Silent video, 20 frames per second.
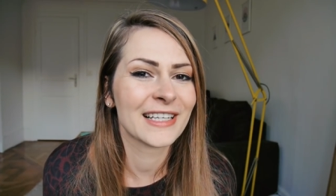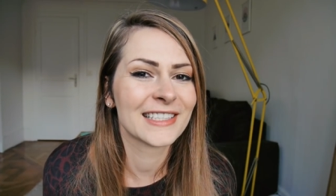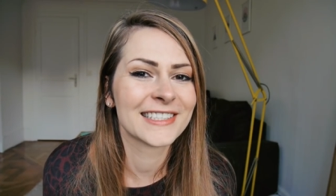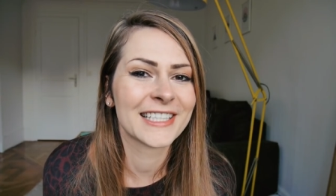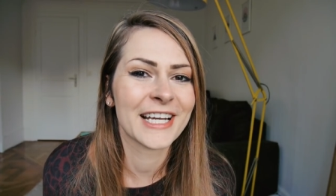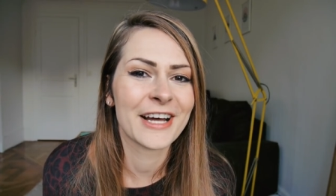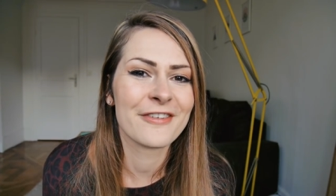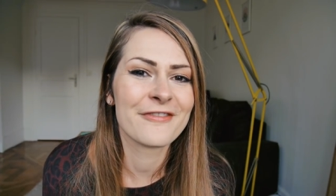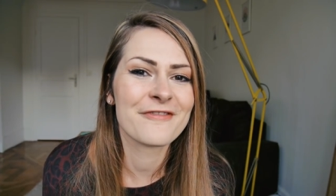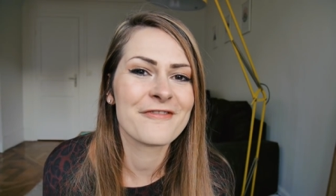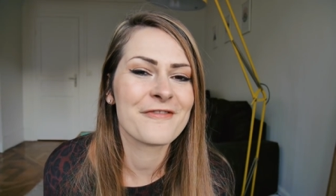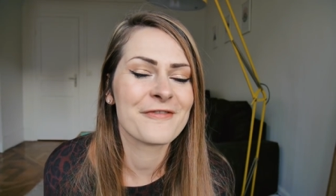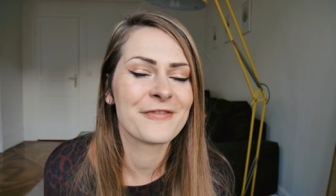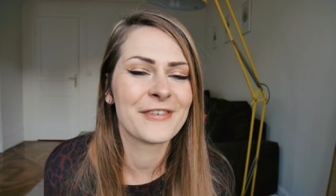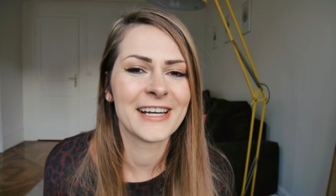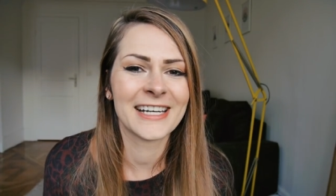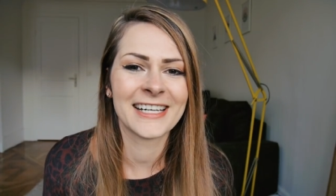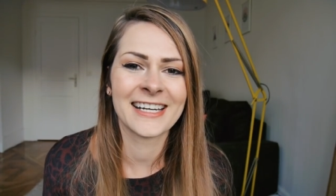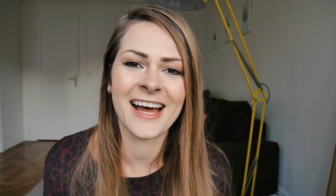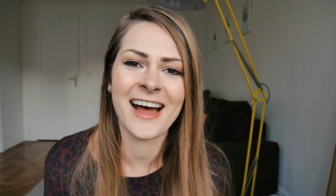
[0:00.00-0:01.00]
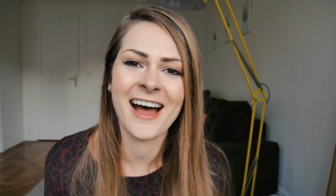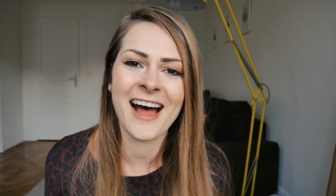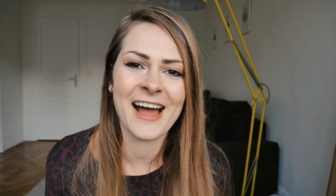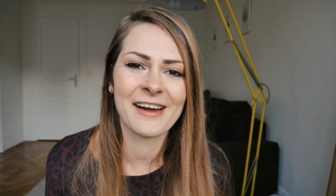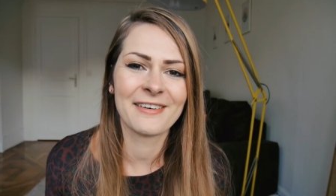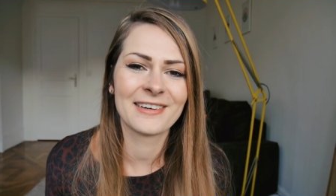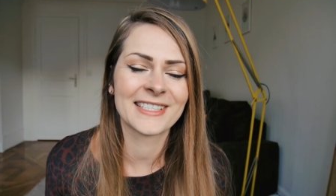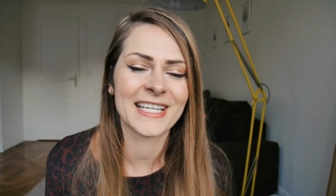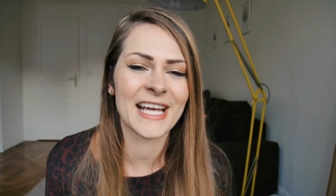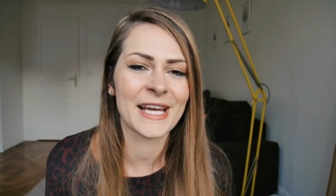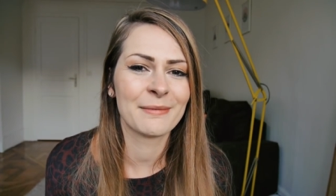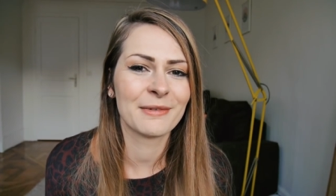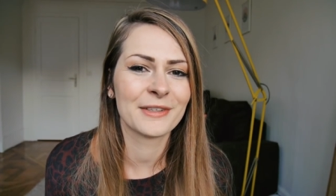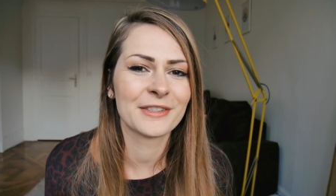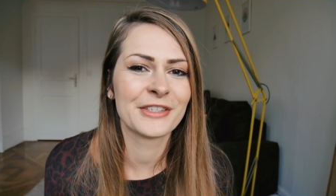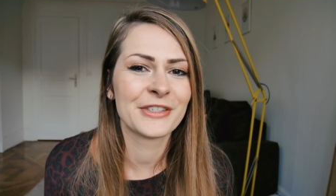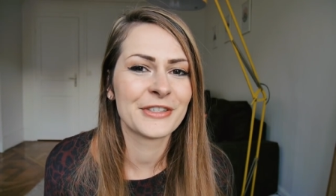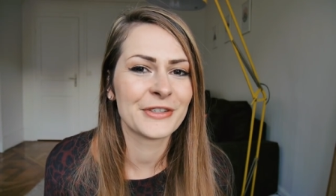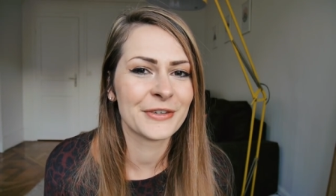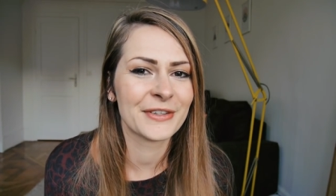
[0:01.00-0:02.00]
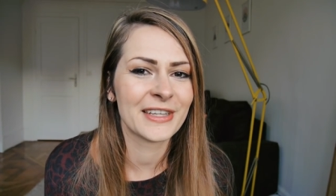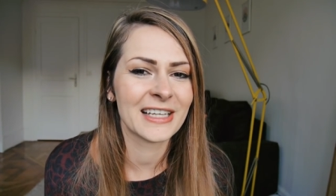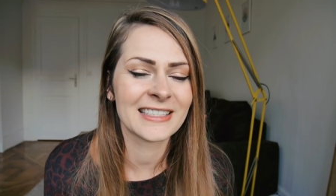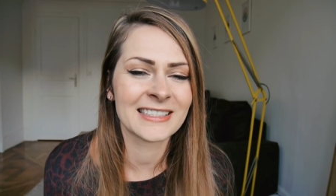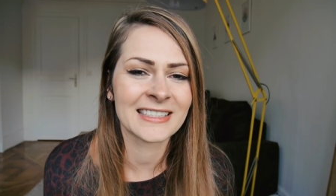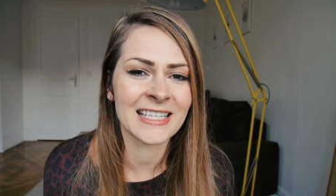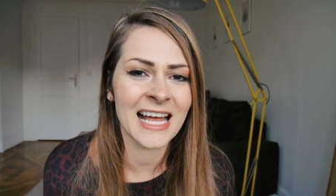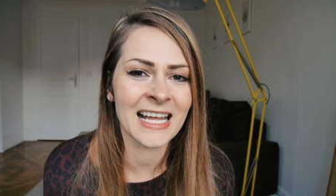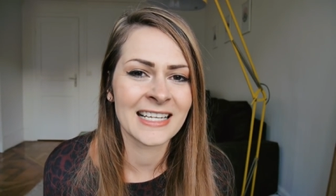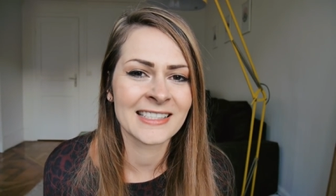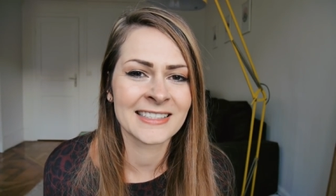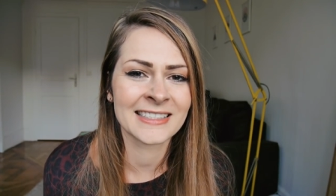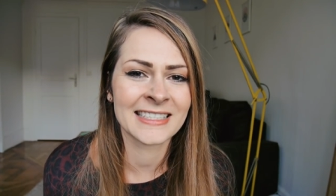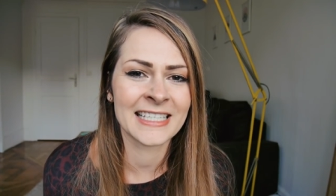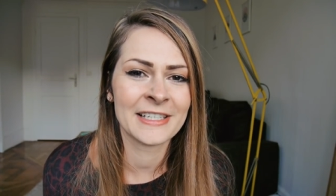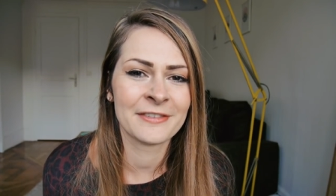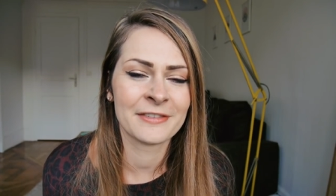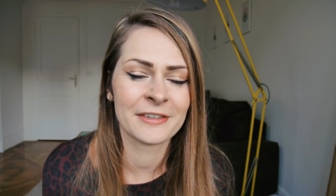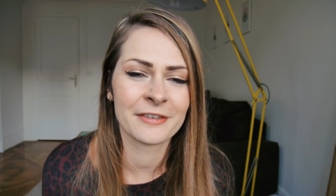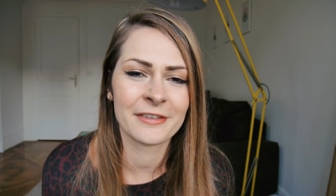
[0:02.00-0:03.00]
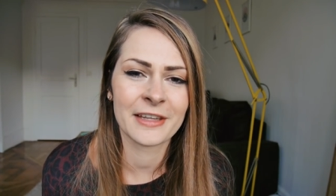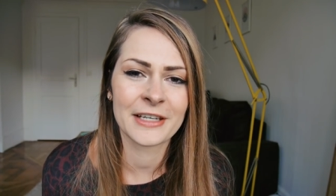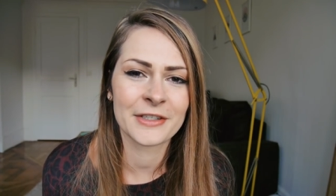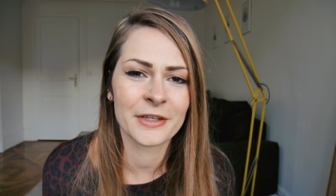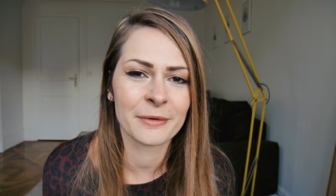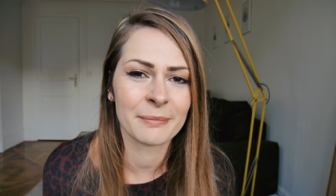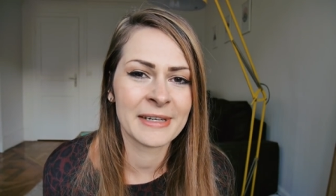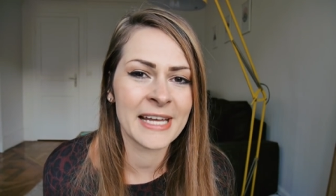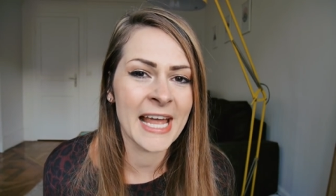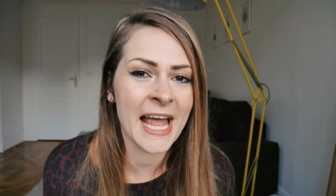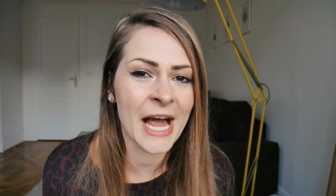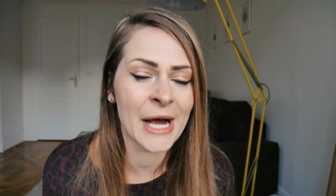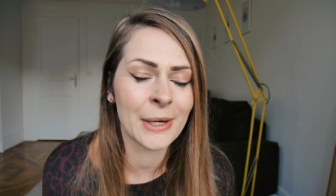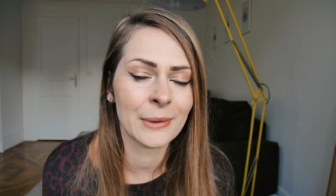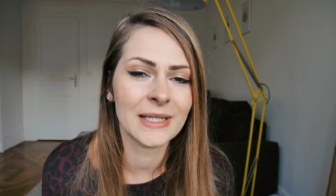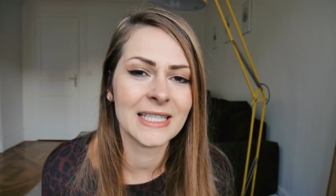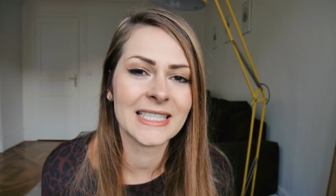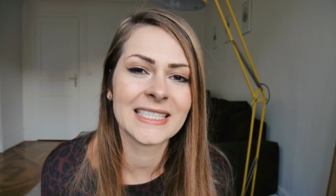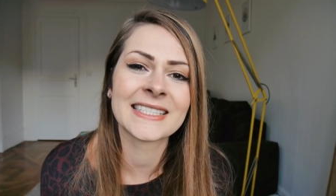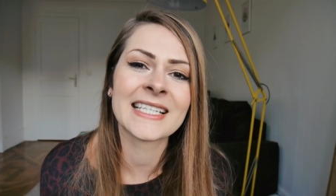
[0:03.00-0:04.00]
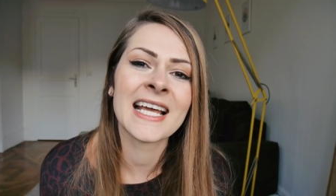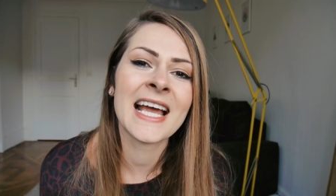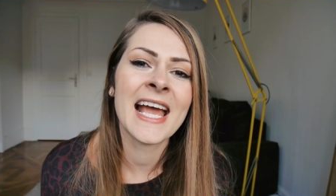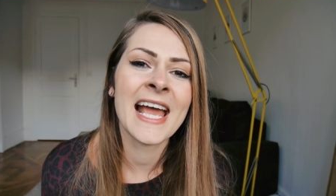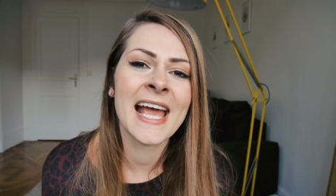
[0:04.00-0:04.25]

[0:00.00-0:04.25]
myself when I was able to do these tasks, even if they took me hours.